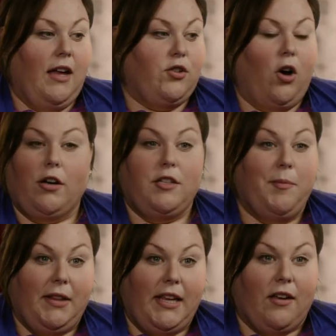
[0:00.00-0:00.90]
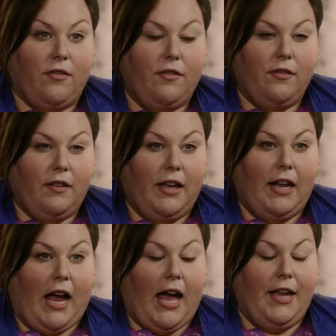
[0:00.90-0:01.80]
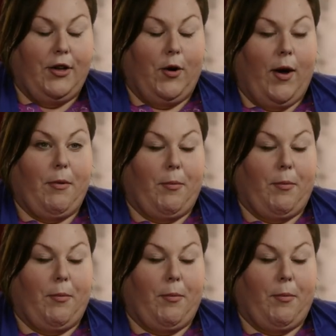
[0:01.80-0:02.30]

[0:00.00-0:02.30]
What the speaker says: It's hard to believe. I'm